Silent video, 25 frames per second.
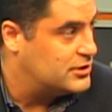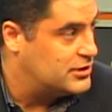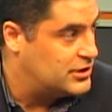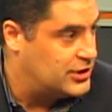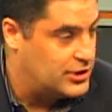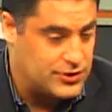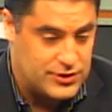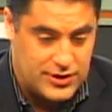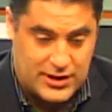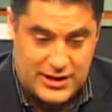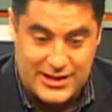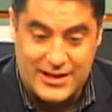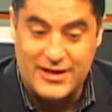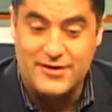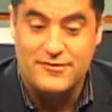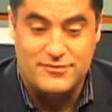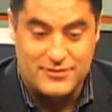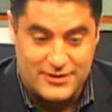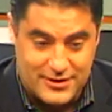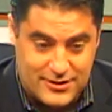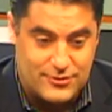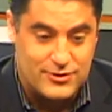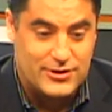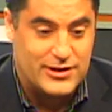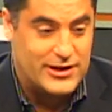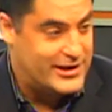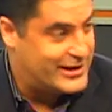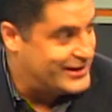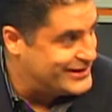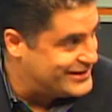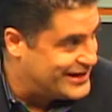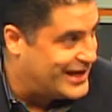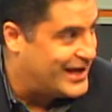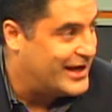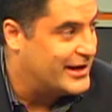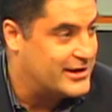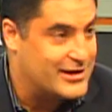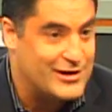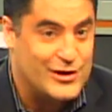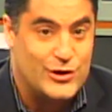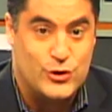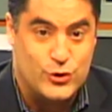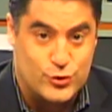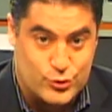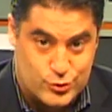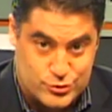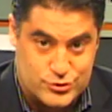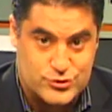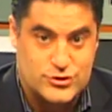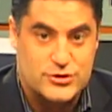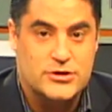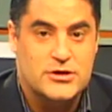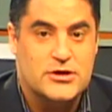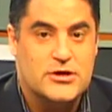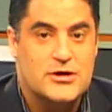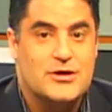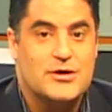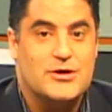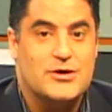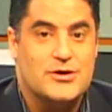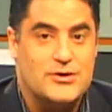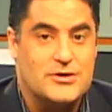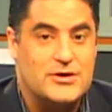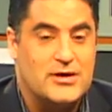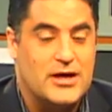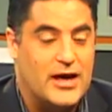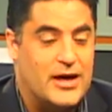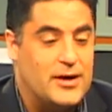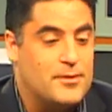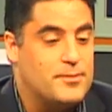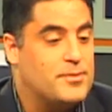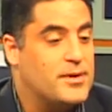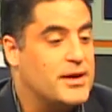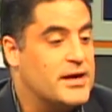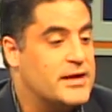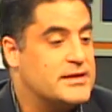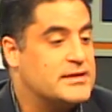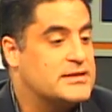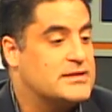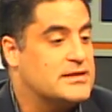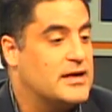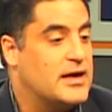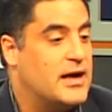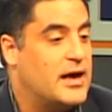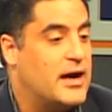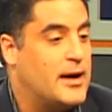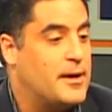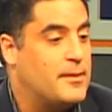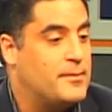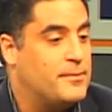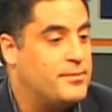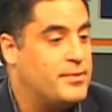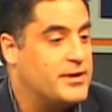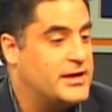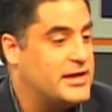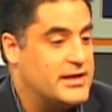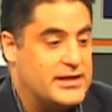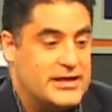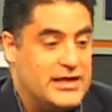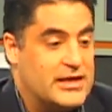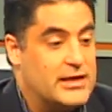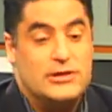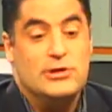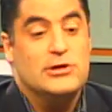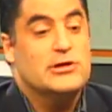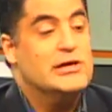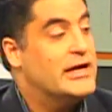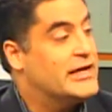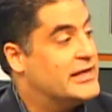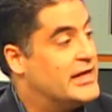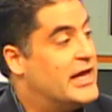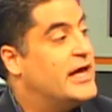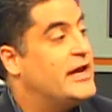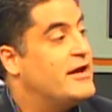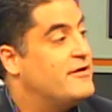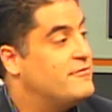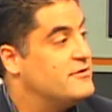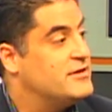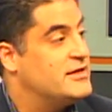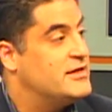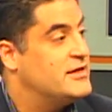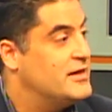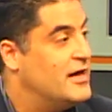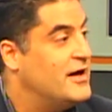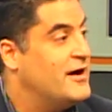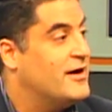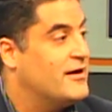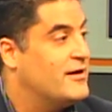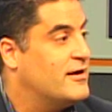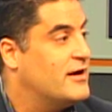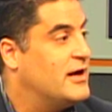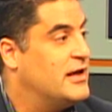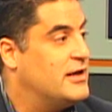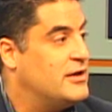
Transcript: You know, they live literally in a tent, in a yurt, okay? But uh, but it, it looked like they had everything there.